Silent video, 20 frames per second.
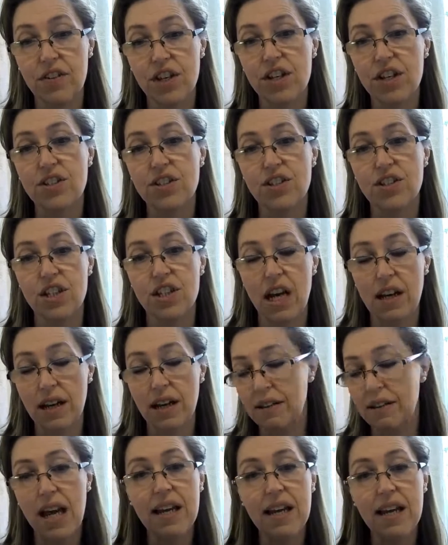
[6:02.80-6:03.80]
our first
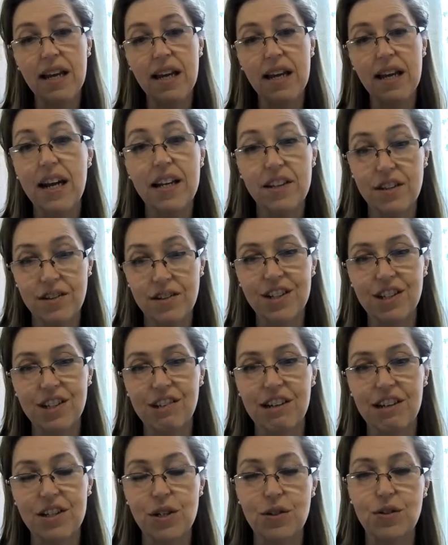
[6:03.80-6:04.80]
year, any
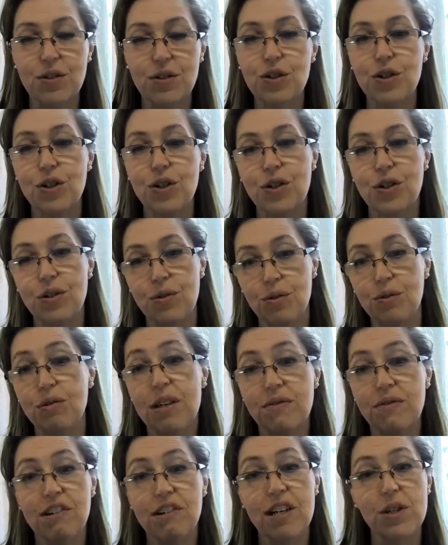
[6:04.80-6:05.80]
undergraduate student or
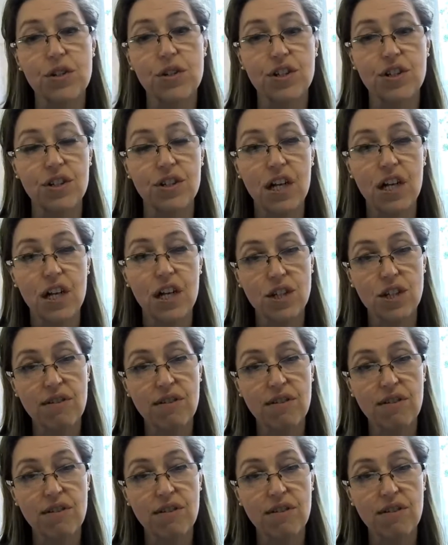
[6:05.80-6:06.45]
even graduate student